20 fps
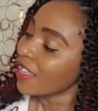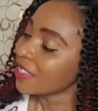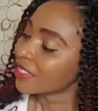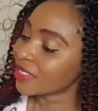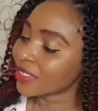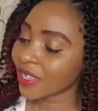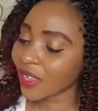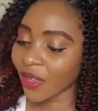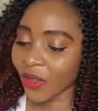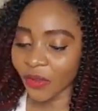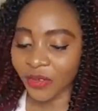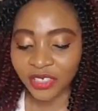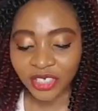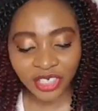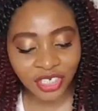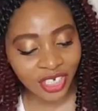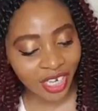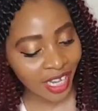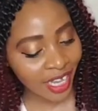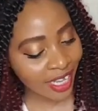So
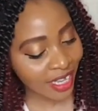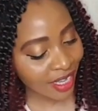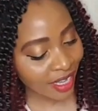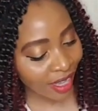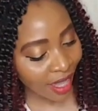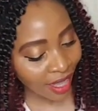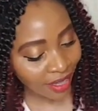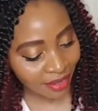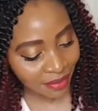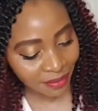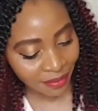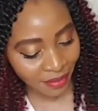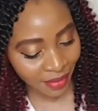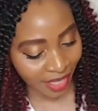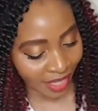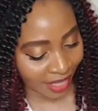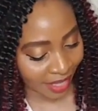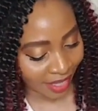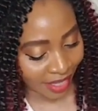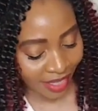she got
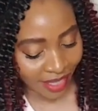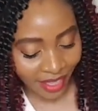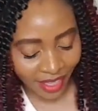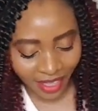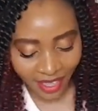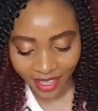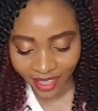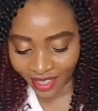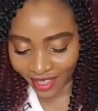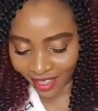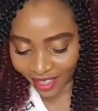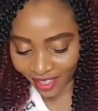me